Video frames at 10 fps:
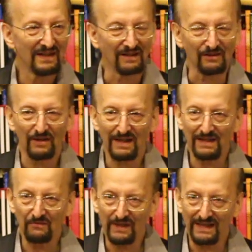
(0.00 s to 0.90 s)
And
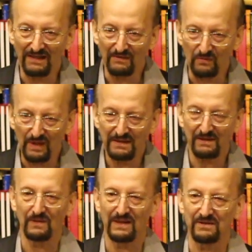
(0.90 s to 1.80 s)
Crowley read it right
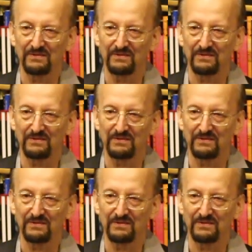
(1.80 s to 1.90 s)
the way